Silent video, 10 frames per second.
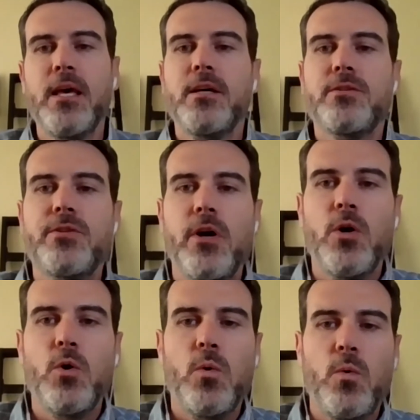
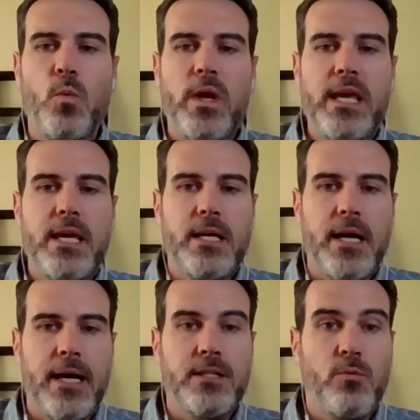So we
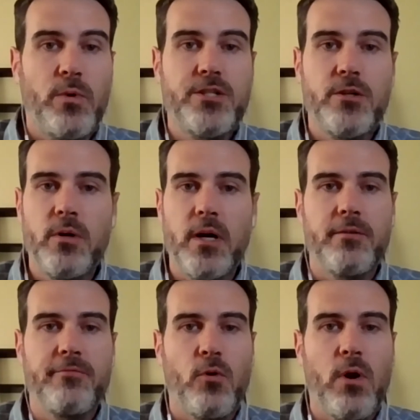do a
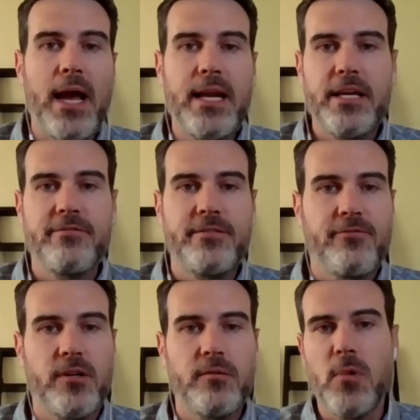variety of
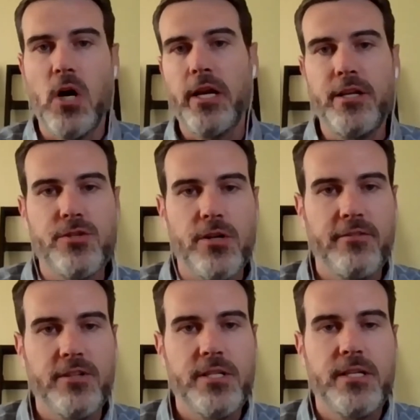different marketing
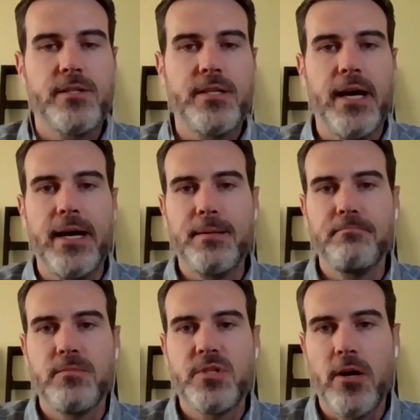services,
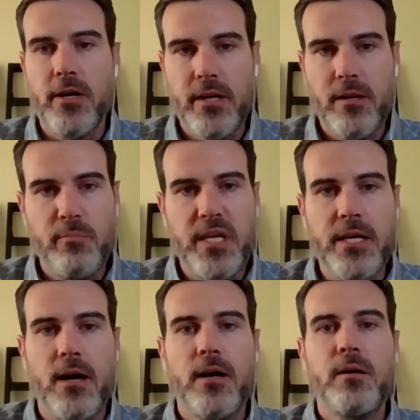started in
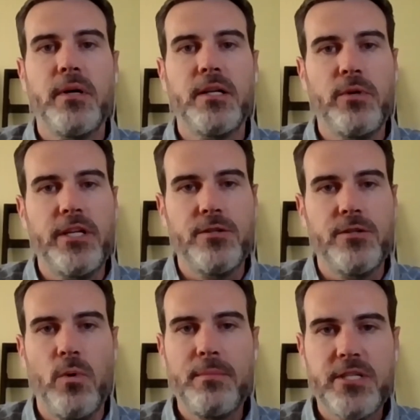PR, but we do
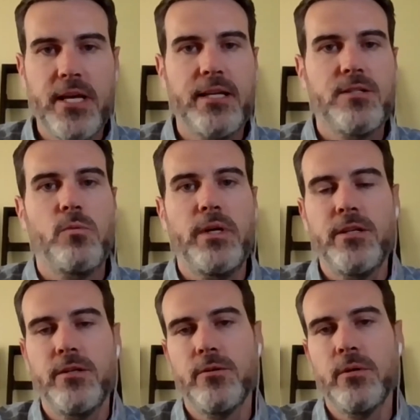websites, we
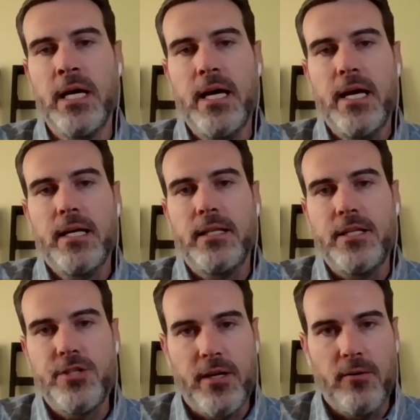do lead
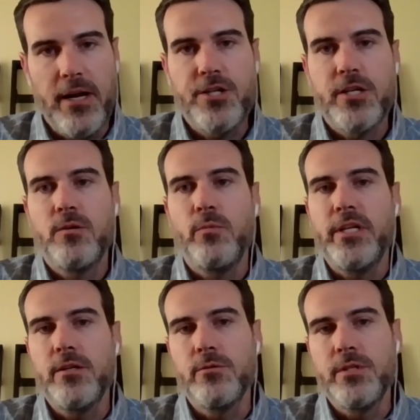generation, we
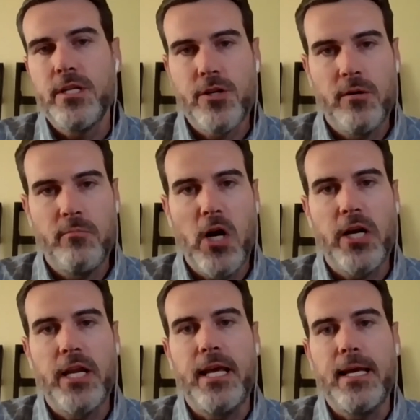do digital
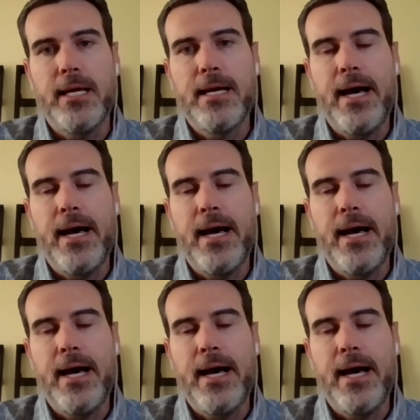marketing.